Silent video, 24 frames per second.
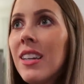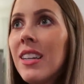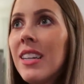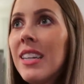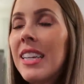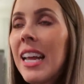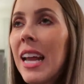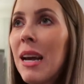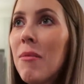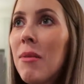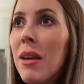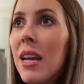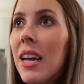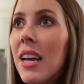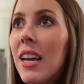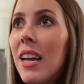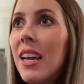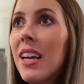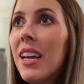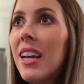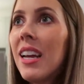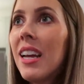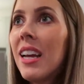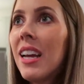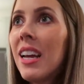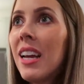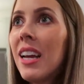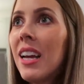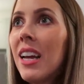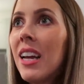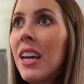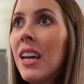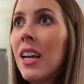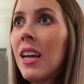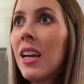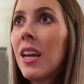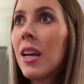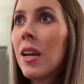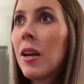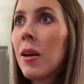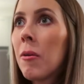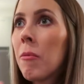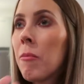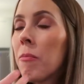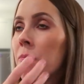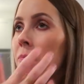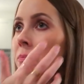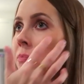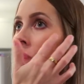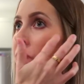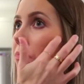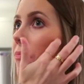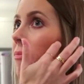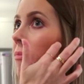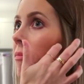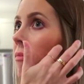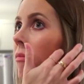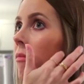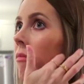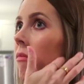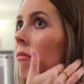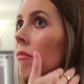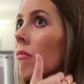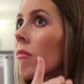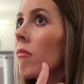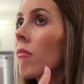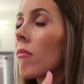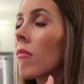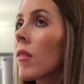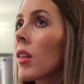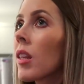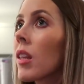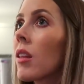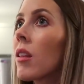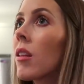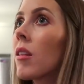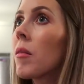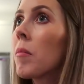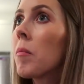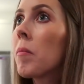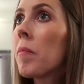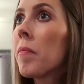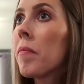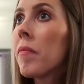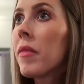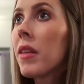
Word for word: There's damn it. Jordan or you can wait until I go.